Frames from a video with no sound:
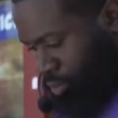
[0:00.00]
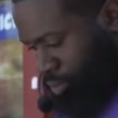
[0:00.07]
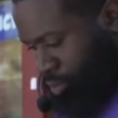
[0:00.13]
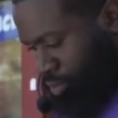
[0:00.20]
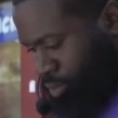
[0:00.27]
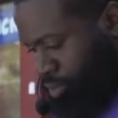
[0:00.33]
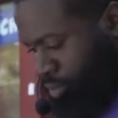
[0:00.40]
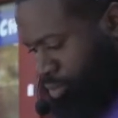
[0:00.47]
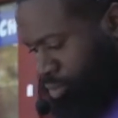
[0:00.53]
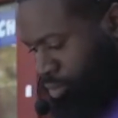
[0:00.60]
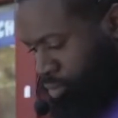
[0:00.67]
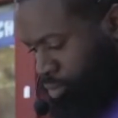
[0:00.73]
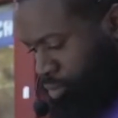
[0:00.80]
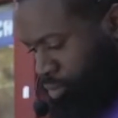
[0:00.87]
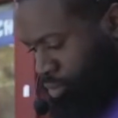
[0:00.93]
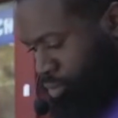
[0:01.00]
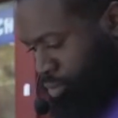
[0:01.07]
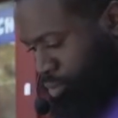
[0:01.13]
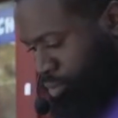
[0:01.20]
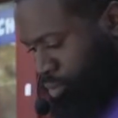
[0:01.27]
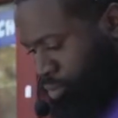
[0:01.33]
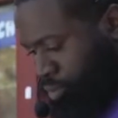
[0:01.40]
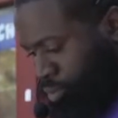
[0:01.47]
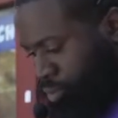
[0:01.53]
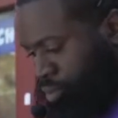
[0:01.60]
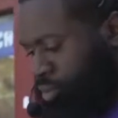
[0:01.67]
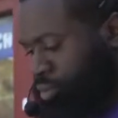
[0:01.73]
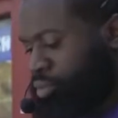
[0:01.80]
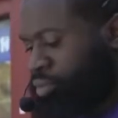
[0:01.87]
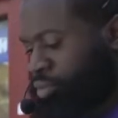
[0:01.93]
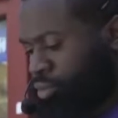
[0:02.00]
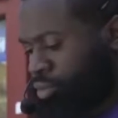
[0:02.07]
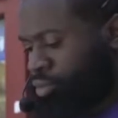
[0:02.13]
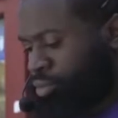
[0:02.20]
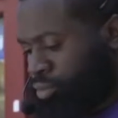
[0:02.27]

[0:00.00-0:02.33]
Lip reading: This person isn't speaking.